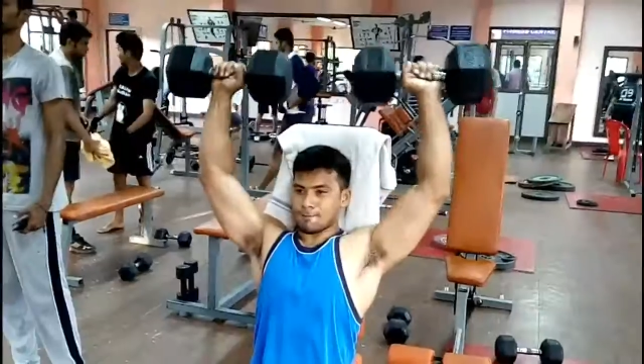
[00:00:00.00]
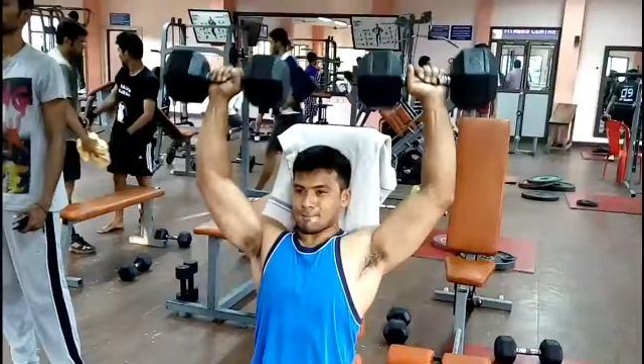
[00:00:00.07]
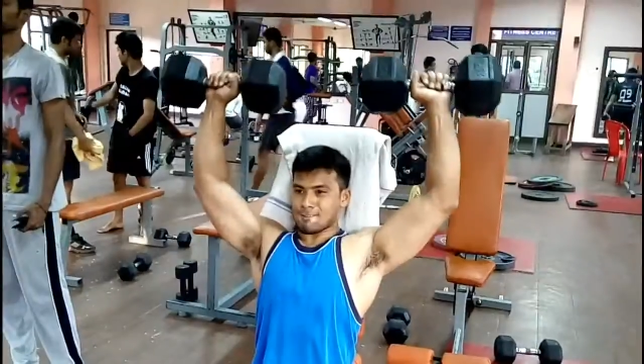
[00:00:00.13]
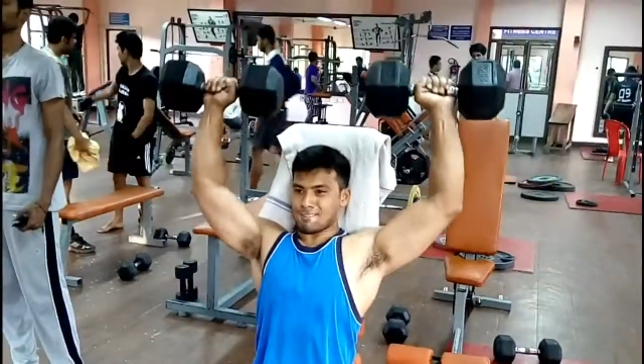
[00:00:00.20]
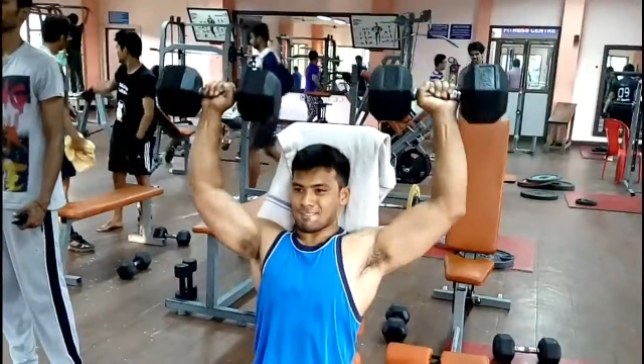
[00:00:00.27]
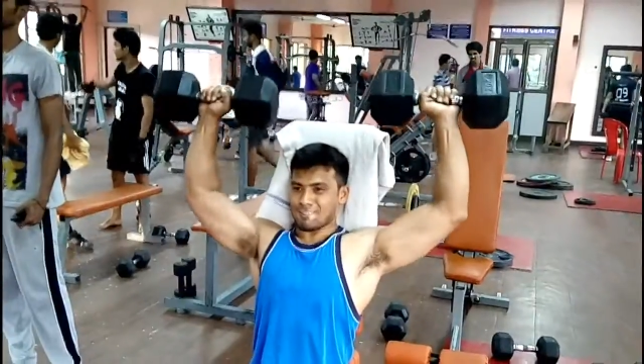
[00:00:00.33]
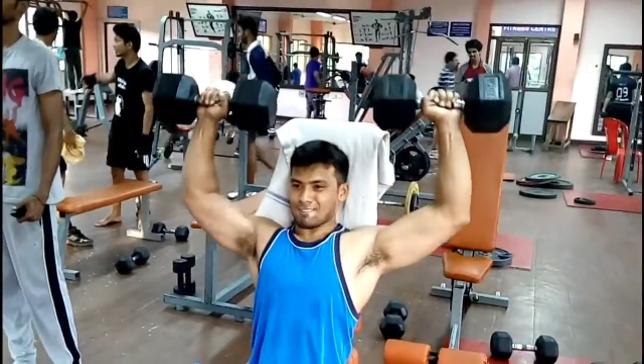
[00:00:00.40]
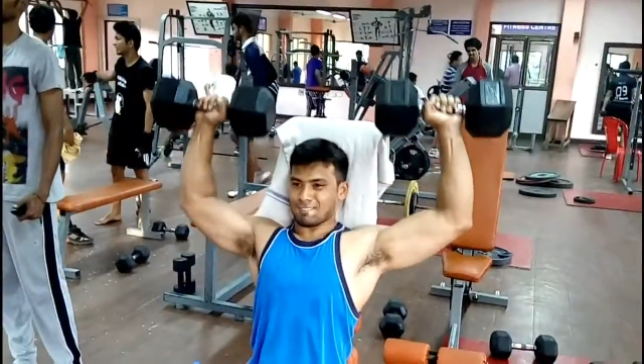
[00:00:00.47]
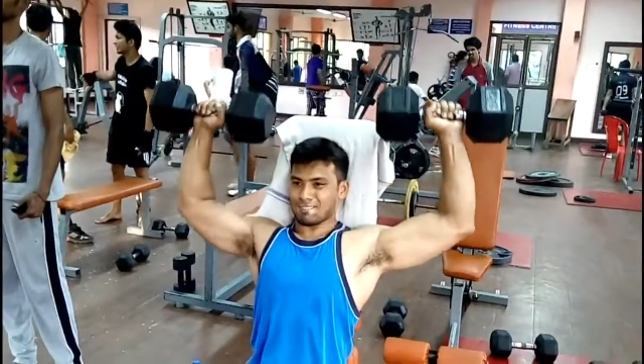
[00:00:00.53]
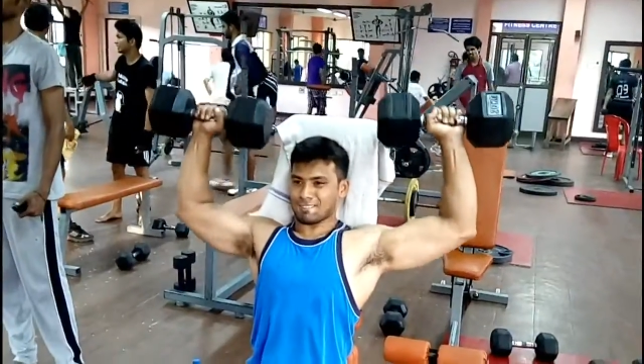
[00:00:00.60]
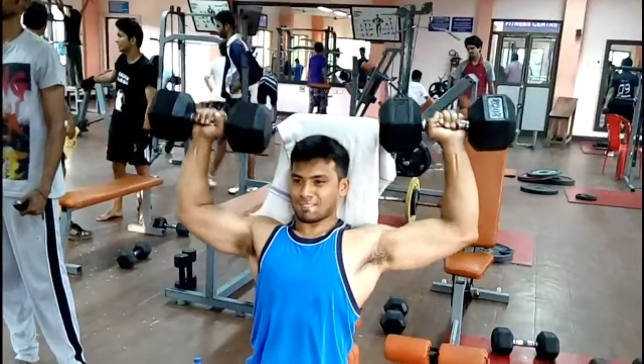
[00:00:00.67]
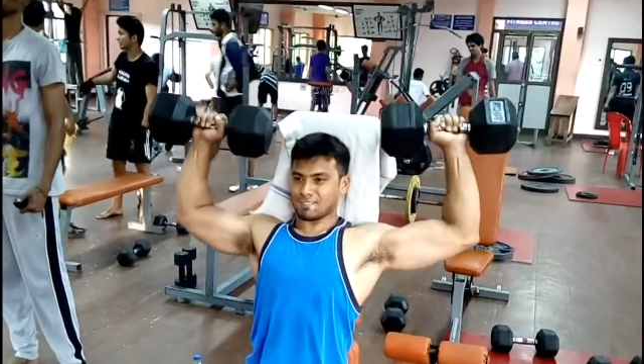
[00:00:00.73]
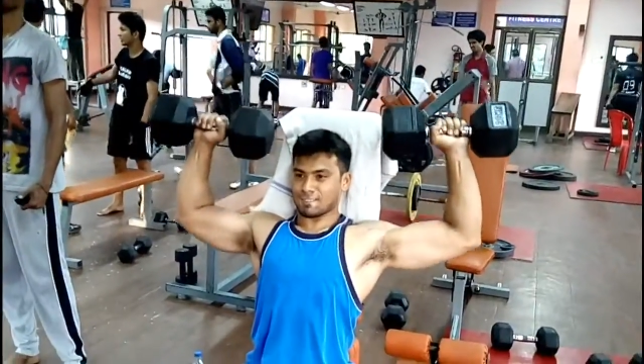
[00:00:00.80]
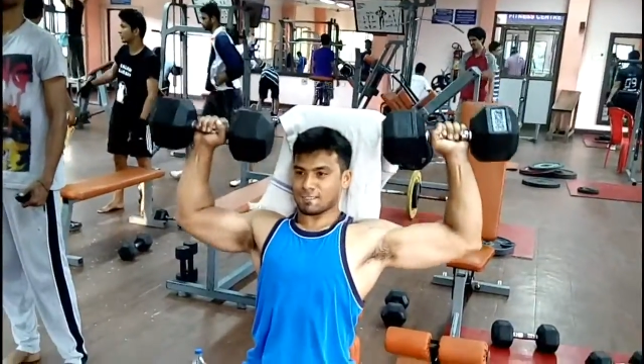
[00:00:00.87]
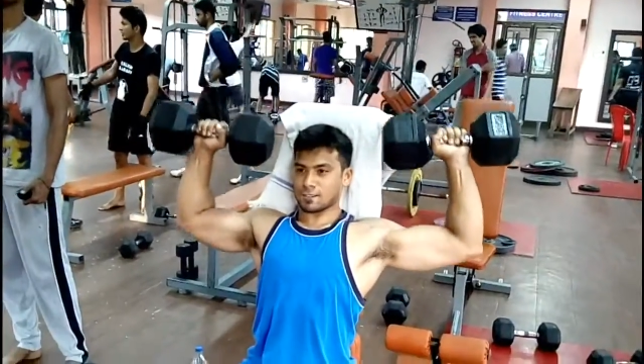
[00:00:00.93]
other pressing
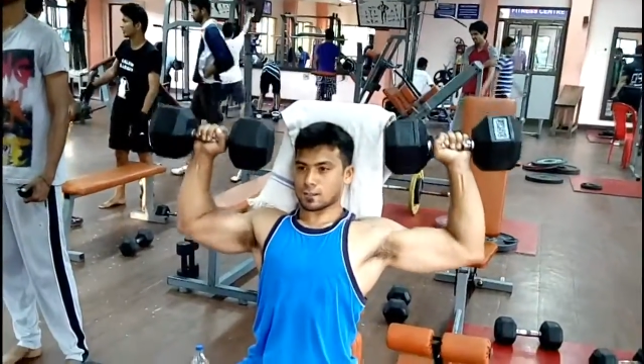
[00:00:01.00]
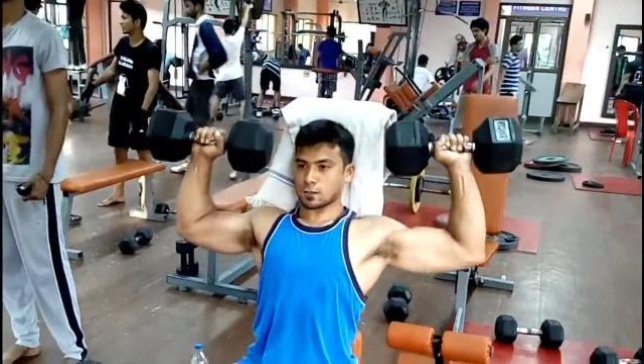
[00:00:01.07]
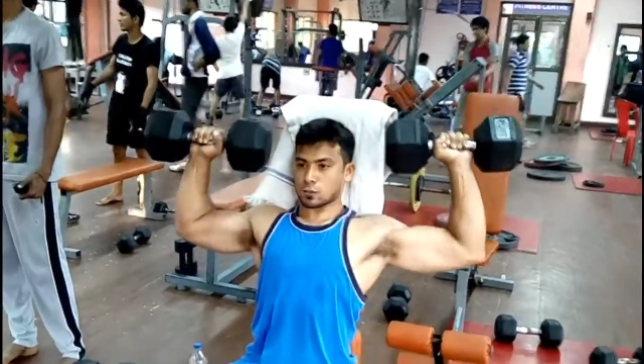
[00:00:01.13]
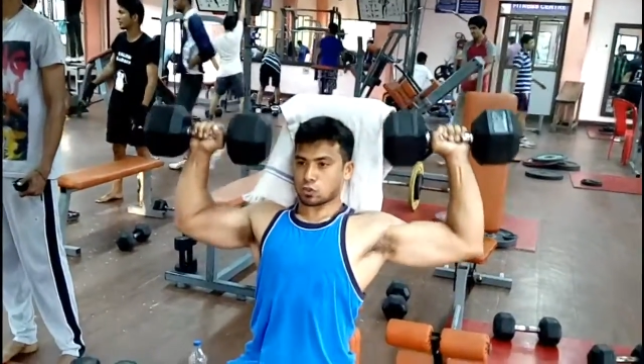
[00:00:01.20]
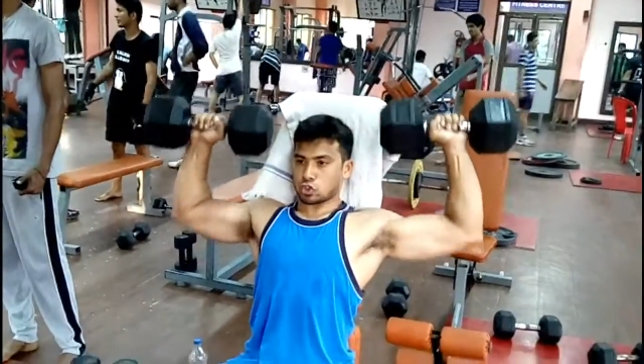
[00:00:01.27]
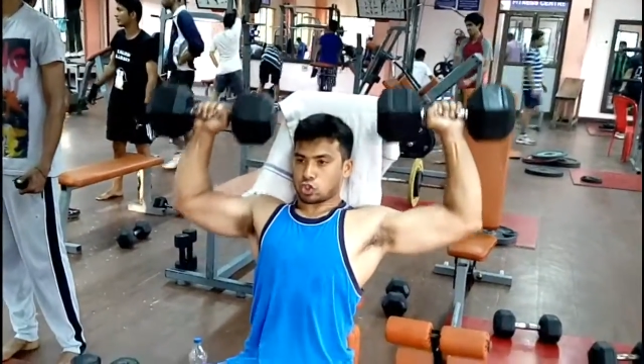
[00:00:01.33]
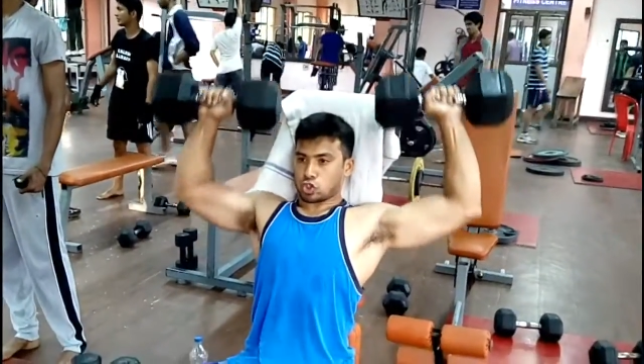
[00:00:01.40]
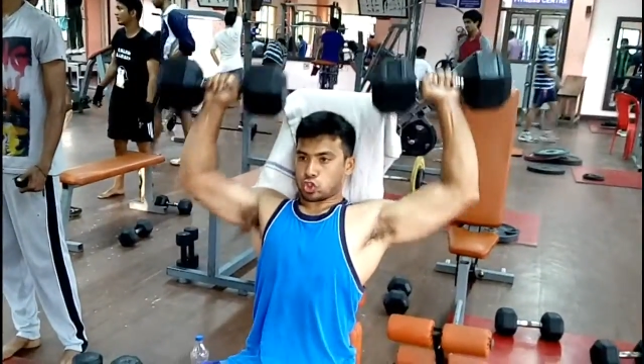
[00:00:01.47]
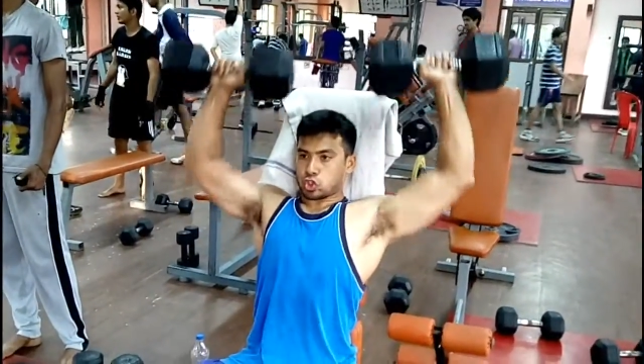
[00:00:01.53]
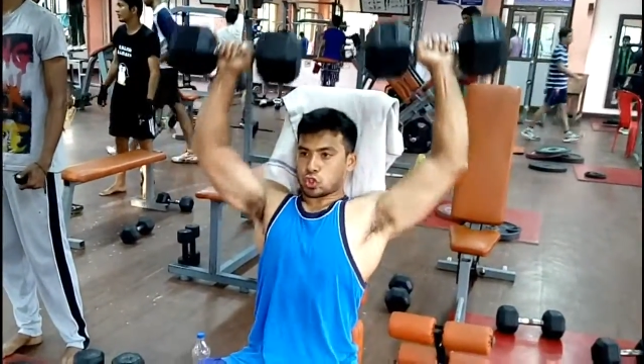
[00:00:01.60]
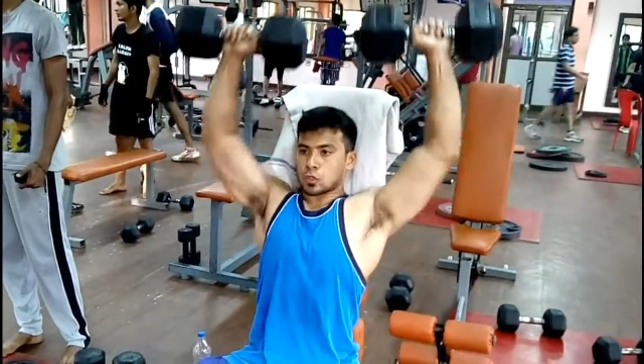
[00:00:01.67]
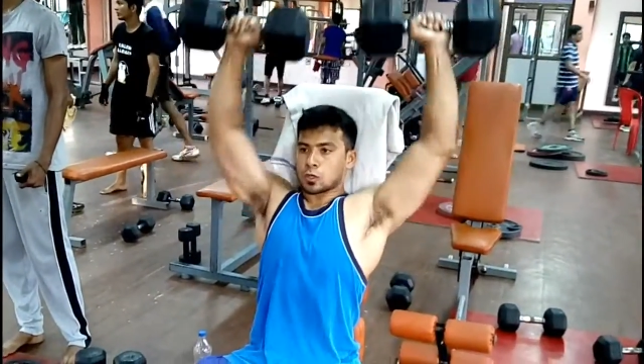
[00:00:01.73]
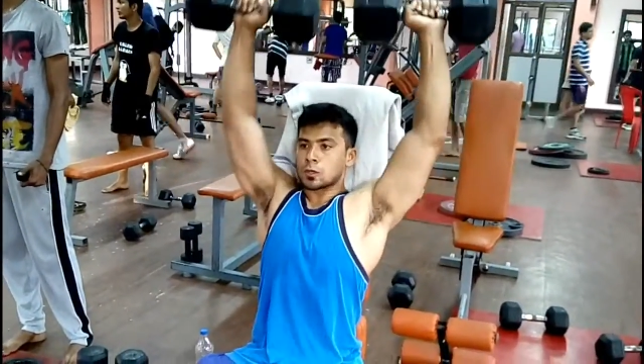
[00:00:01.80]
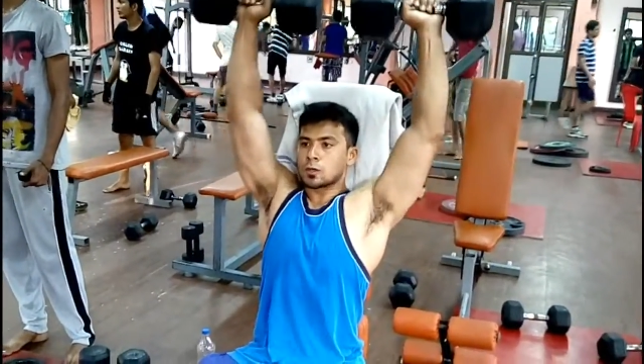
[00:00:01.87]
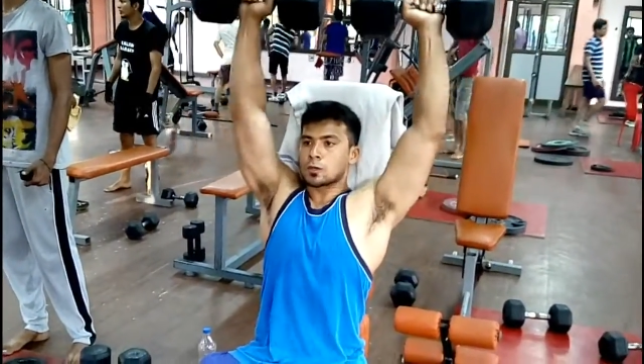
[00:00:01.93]
movements.
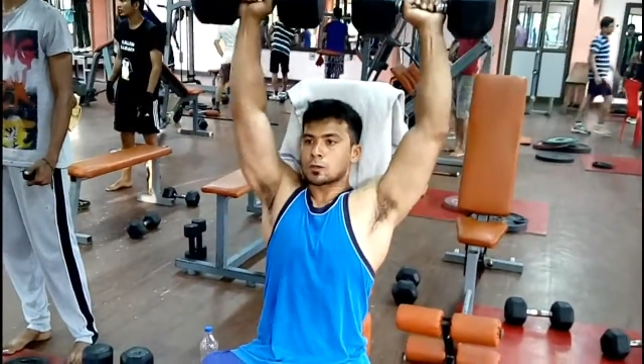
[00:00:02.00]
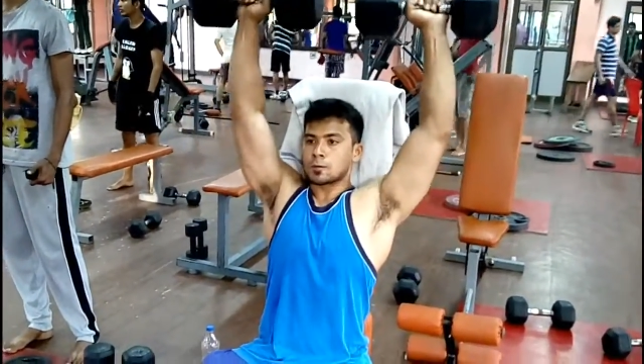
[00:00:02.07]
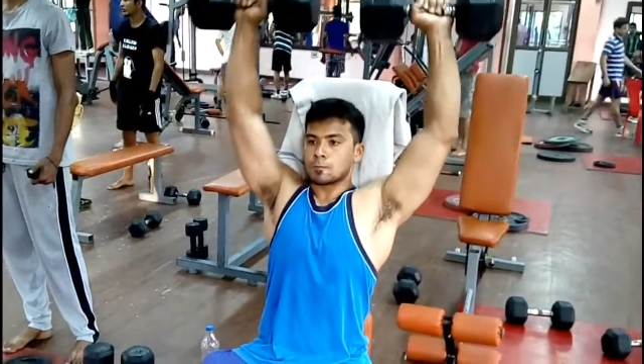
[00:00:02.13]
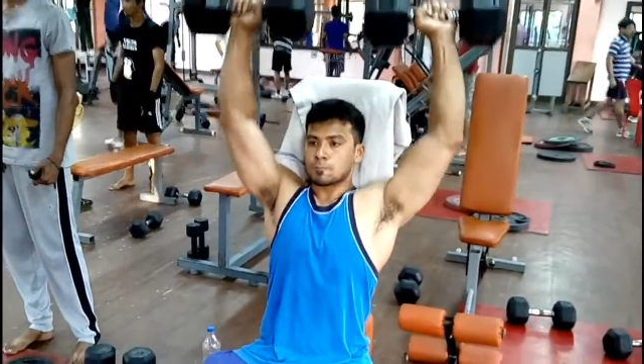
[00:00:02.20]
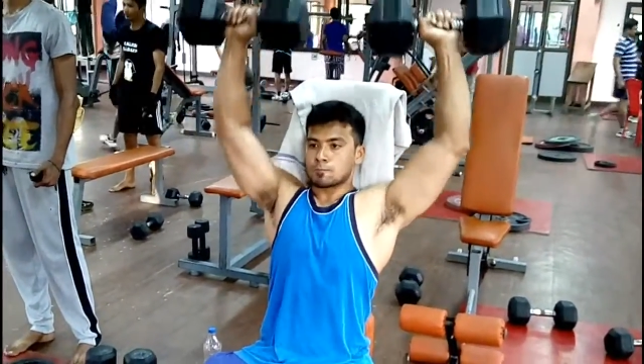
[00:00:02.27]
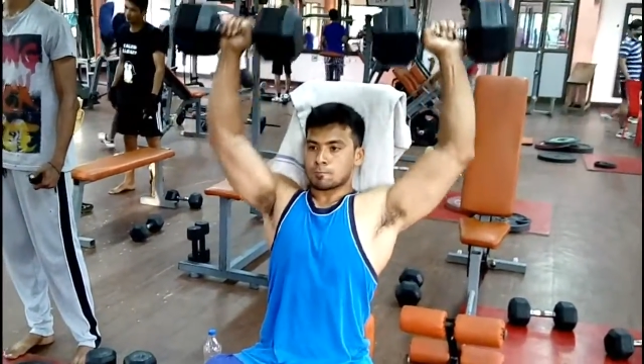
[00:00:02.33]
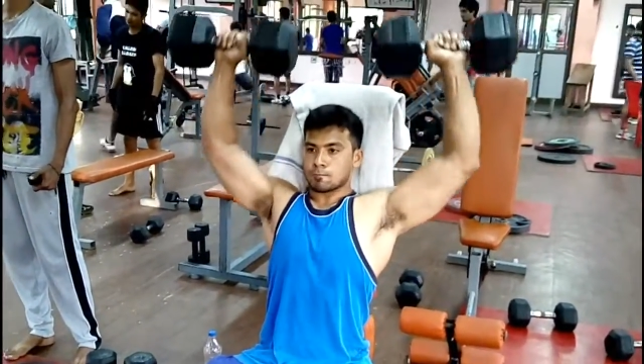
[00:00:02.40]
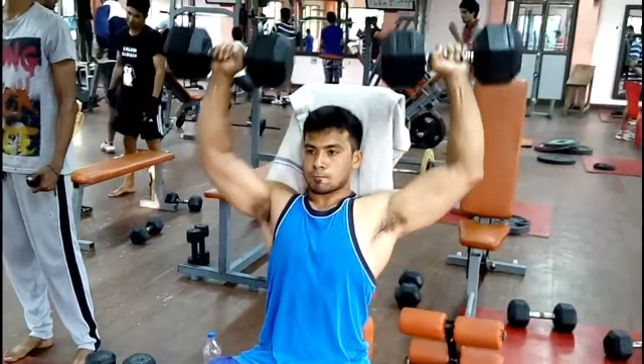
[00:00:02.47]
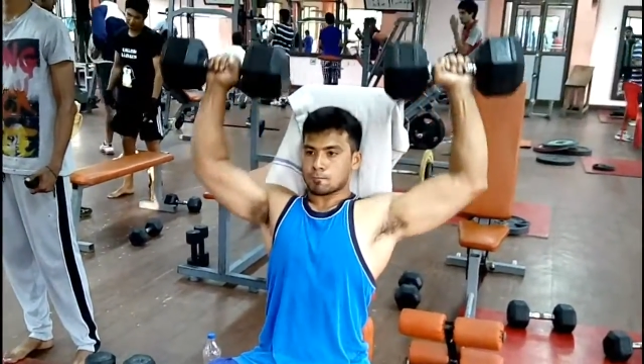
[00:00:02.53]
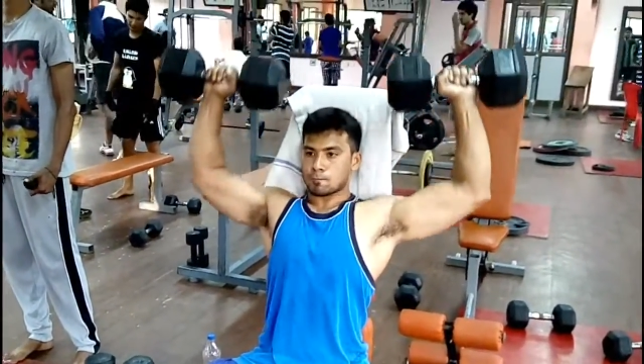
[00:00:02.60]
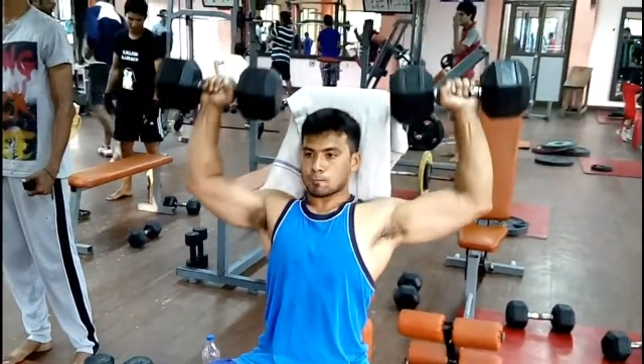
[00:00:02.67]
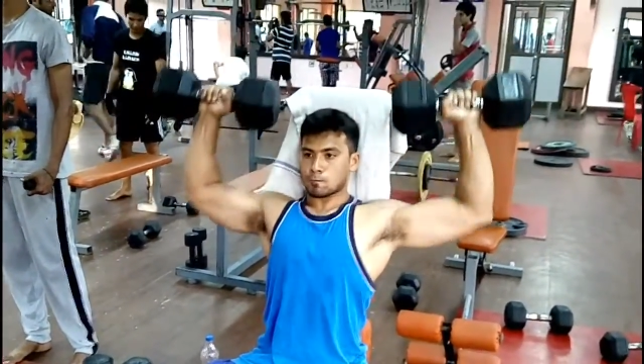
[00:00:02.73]
So these are